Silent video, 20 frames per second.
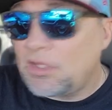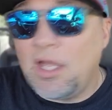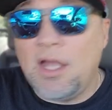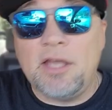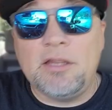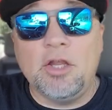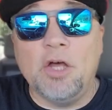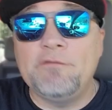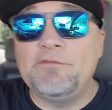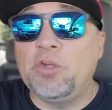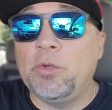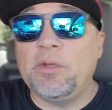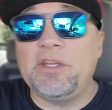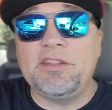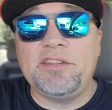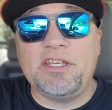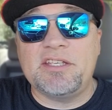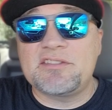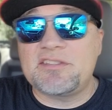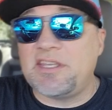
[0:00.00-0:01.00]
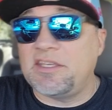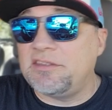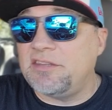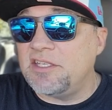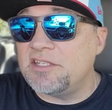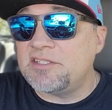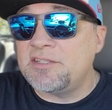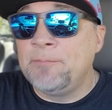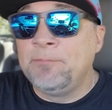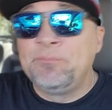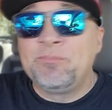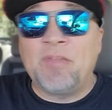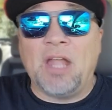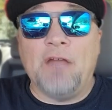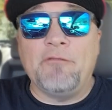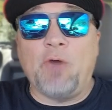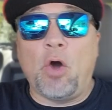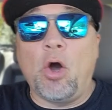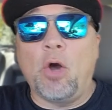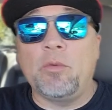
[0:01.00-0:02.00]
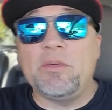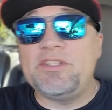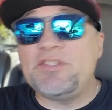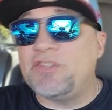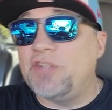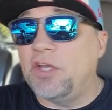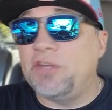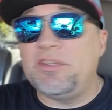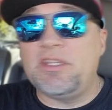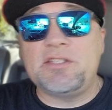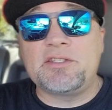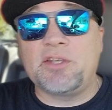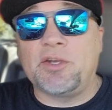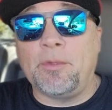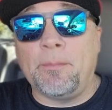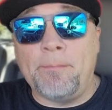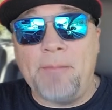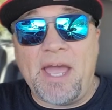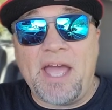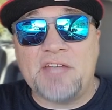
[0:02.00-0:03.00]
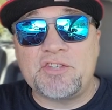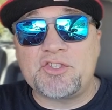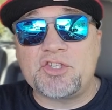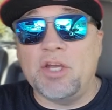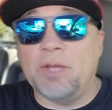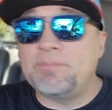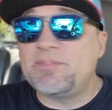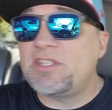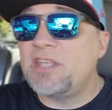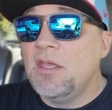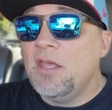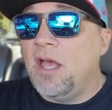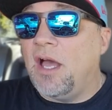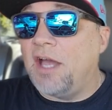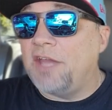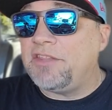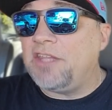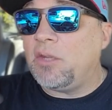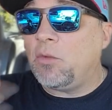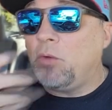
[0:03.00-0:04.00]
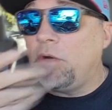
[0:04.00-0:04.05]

I love doing things like this. I've always done these little mashups. I think